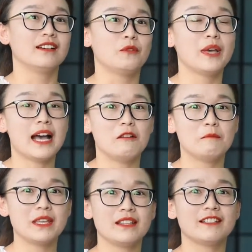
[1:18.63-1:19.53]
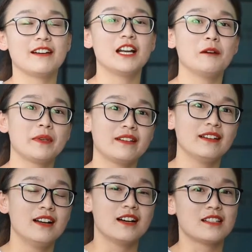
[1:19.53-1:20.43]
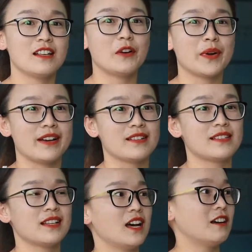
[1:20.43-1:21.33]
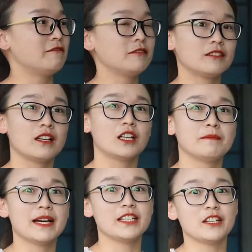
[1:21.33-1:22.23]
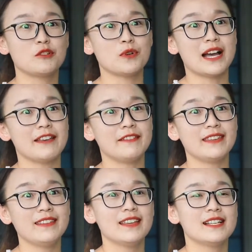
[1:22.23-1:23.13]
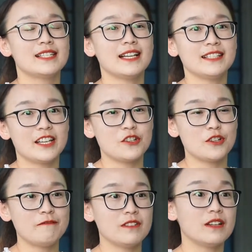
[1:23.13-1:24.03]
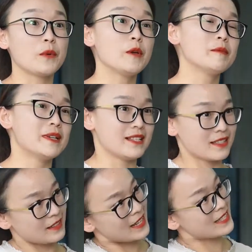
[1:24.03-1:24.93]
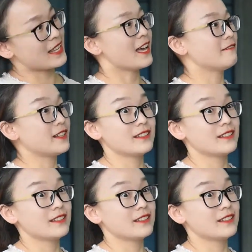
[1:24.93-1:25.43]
We have been developing a series of automatic driving sanitation equipments. Let's have a